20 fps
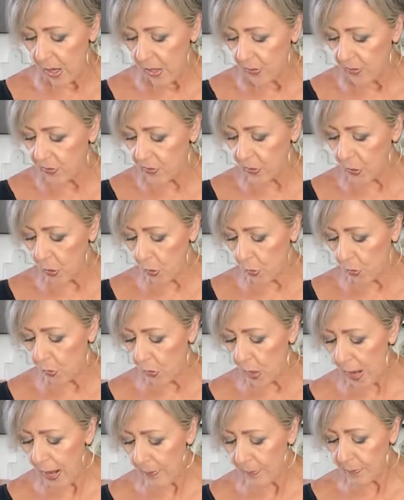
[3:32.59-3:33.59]
So
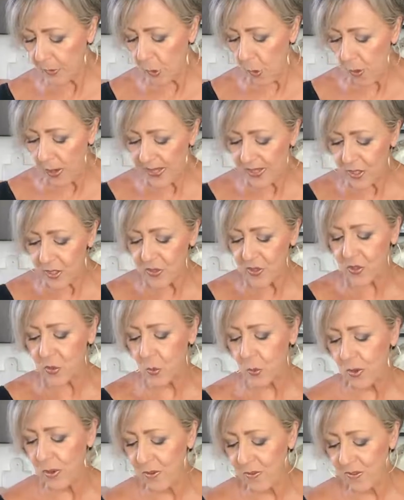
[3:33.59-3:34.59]
I'm going to
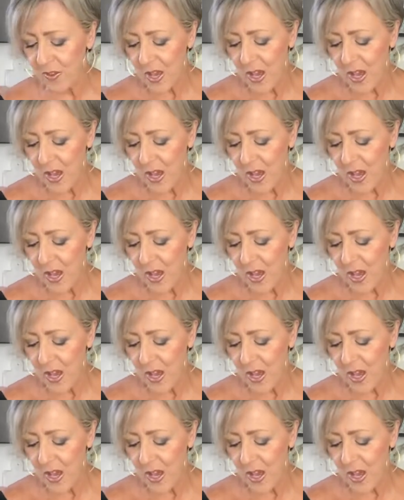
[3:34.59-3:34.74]
sort of